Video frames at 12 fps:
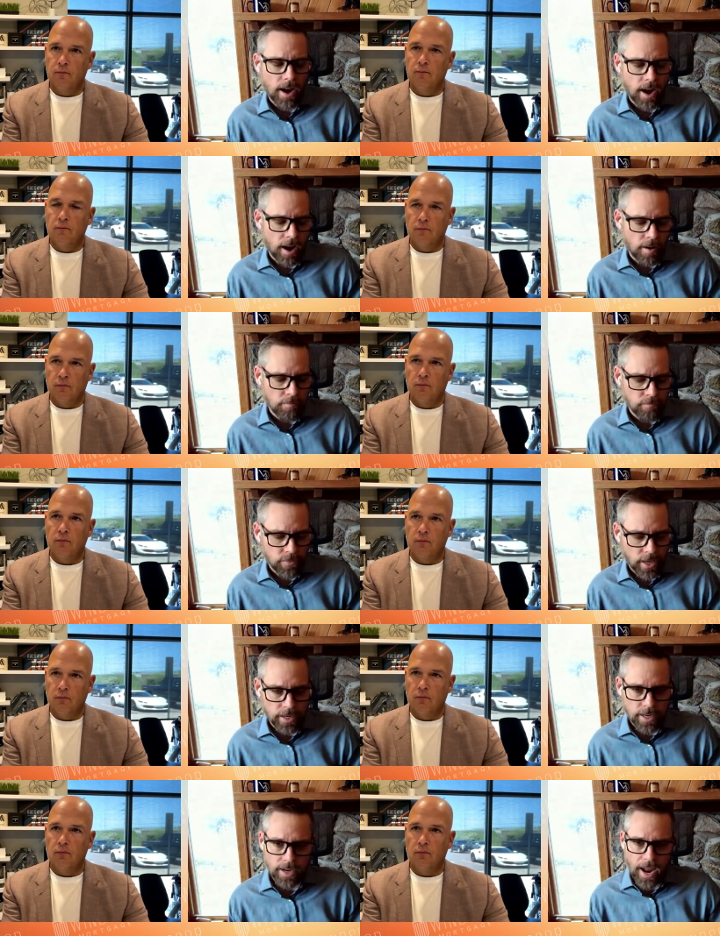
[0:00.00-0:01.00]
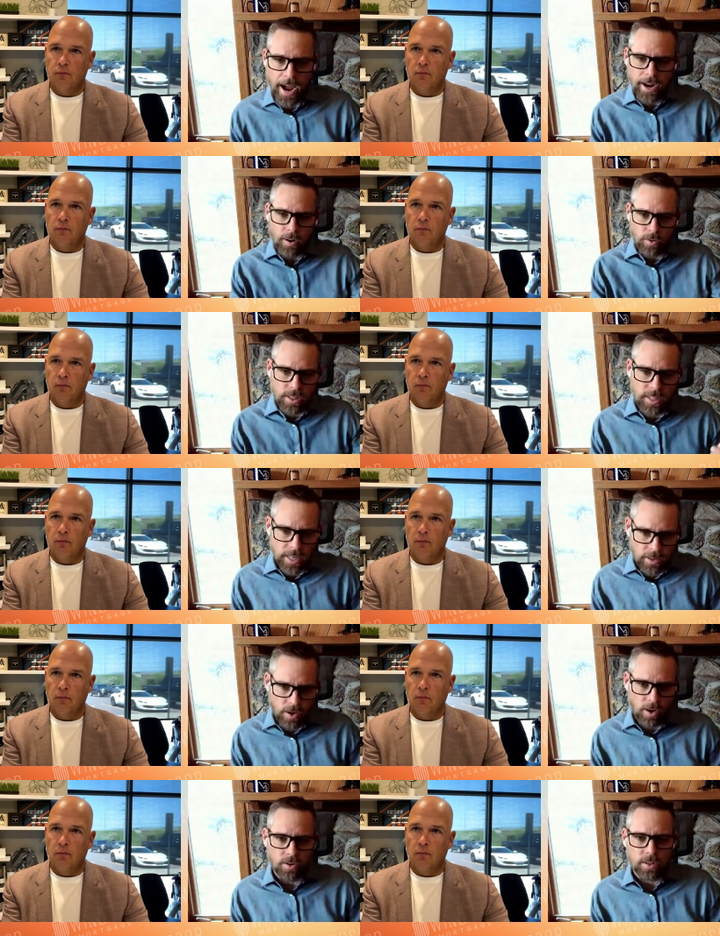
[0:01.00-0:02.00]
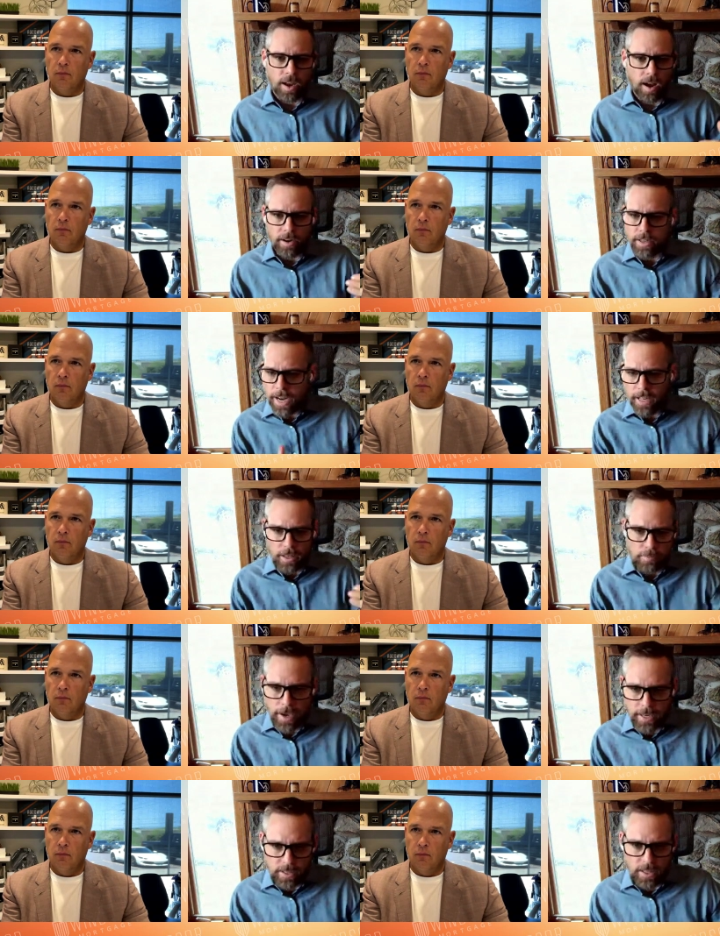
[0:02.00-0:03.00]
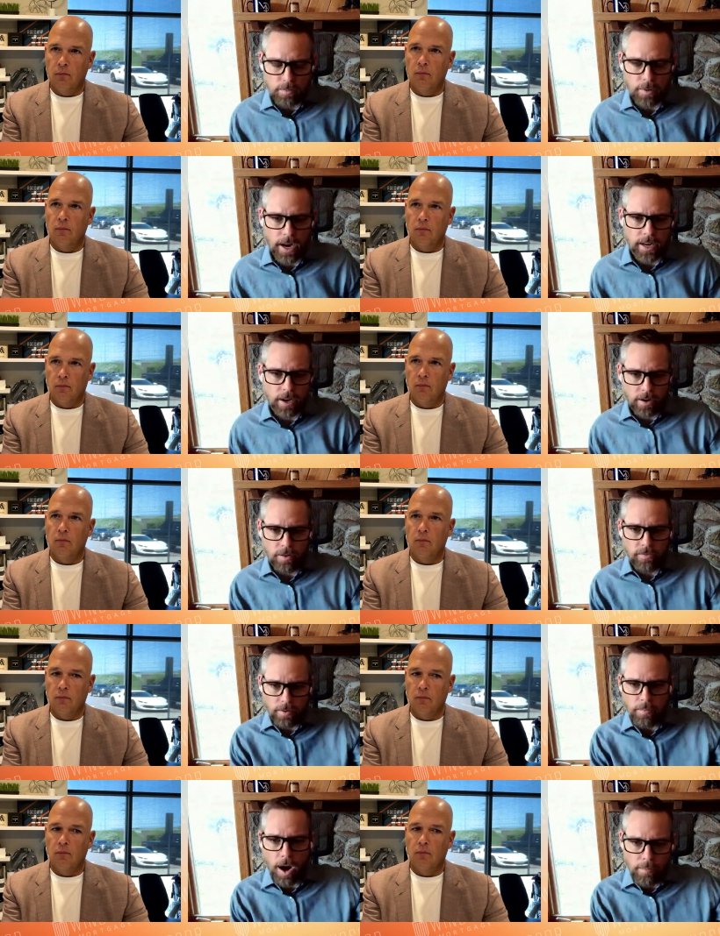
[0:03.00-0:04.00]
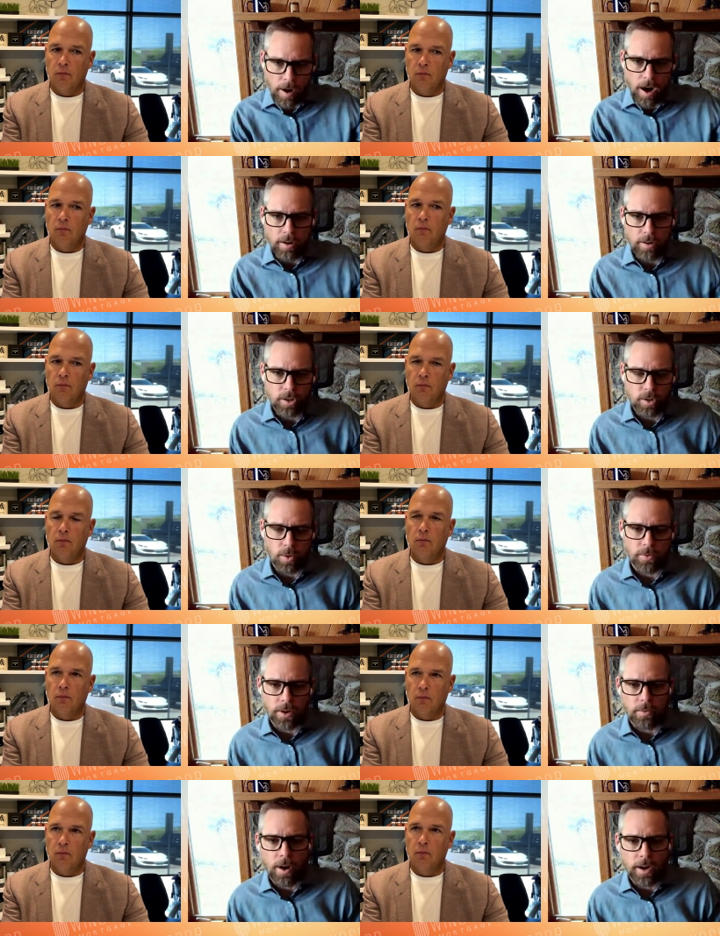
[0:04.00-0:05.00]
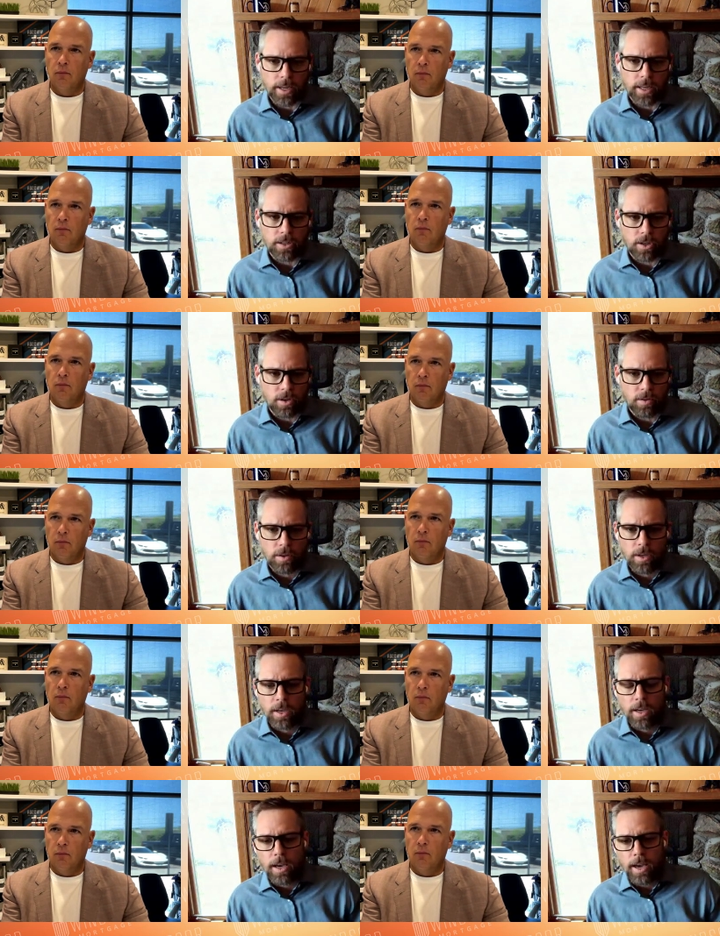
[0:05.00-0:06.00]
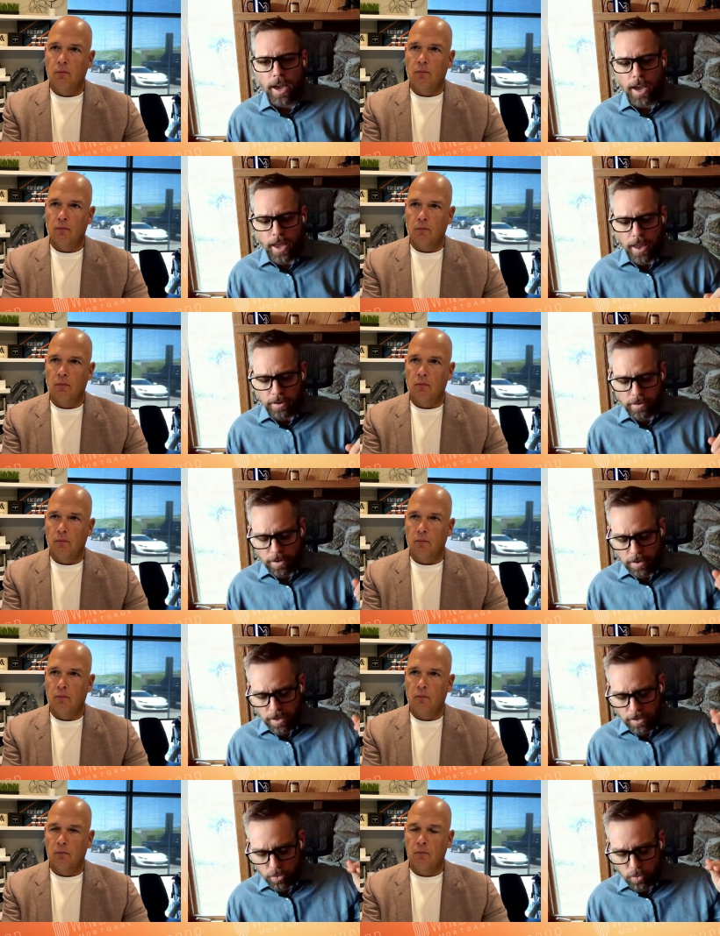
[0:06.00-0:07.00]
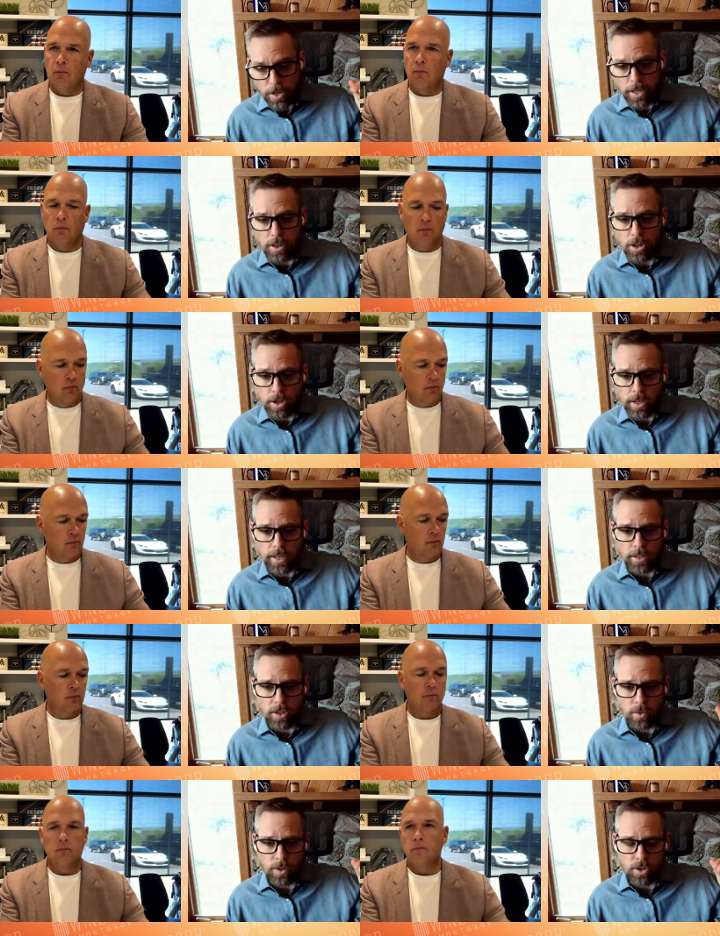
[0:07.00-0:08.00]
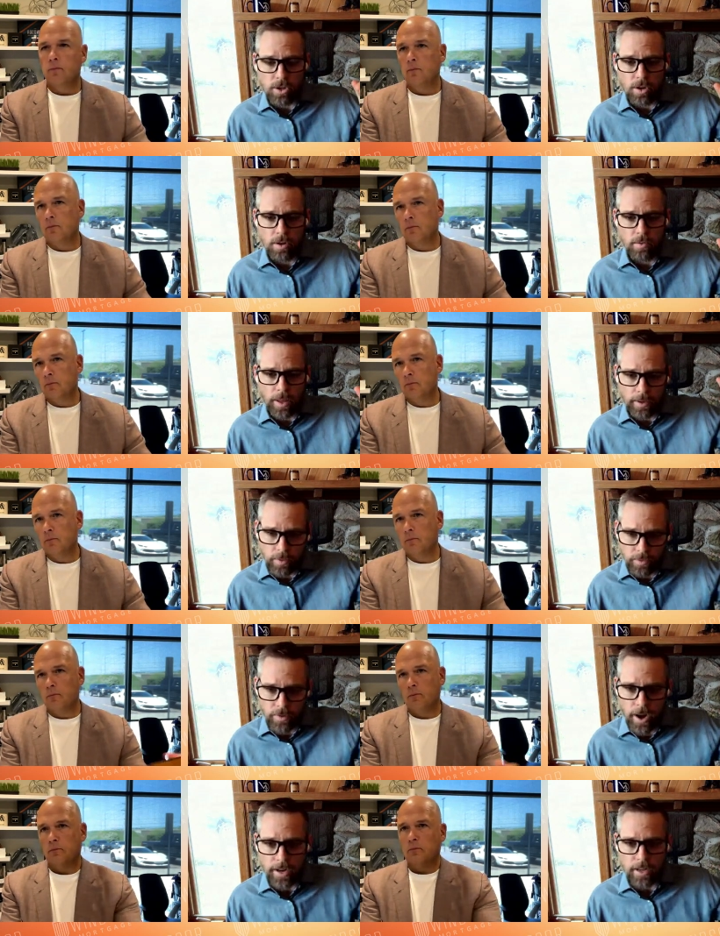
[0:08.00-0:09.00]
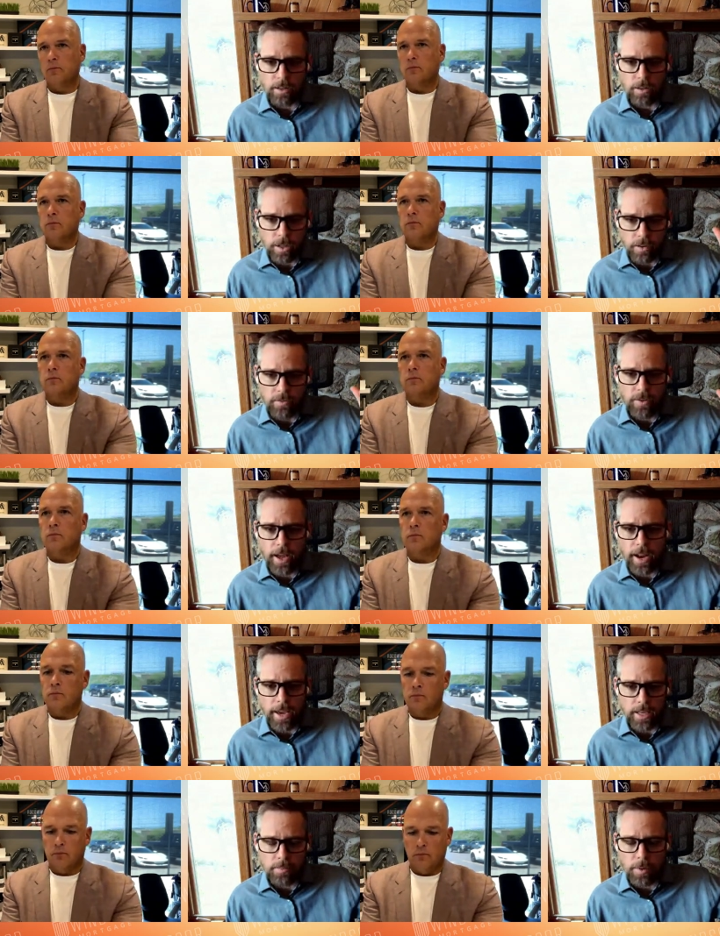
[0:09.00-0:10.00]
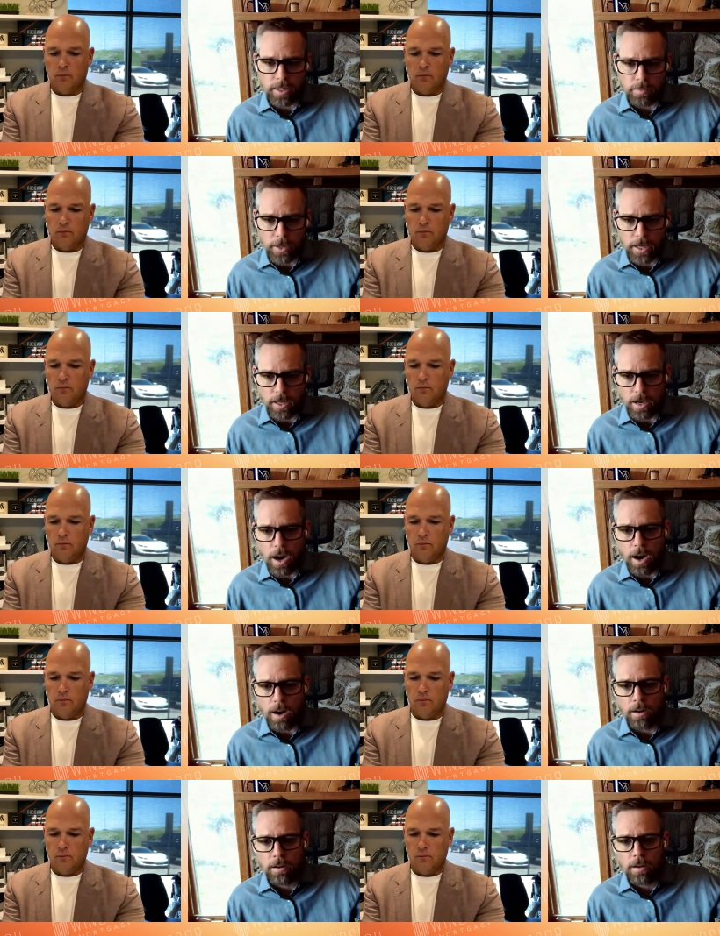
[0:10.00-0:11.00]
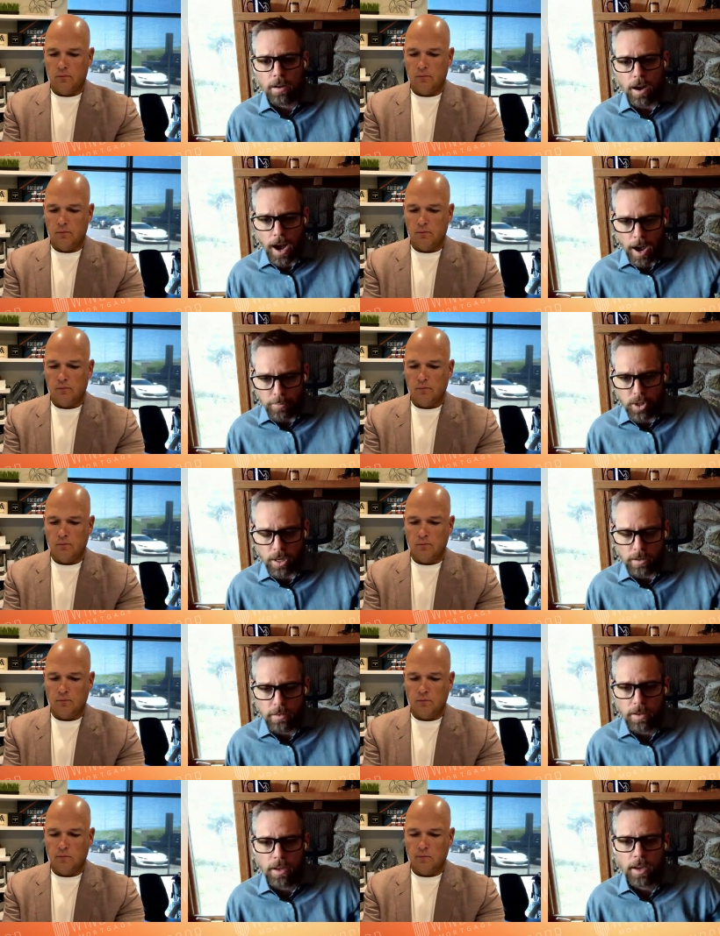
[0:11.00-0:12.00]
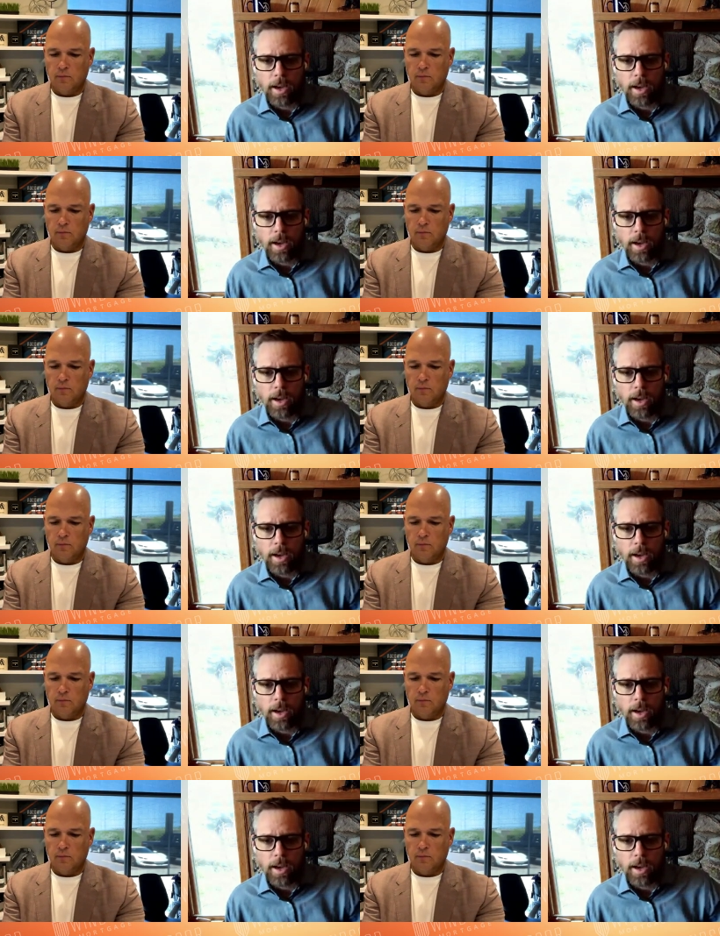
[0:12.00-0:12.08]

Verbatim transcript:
Speaker 1: Um, and again, I don't see those on a daily basis, but I hear from our partners what they're running into. Mm-hmm. And it's really looking to ensure, like with Freddie, looking for that ACE plus PDR option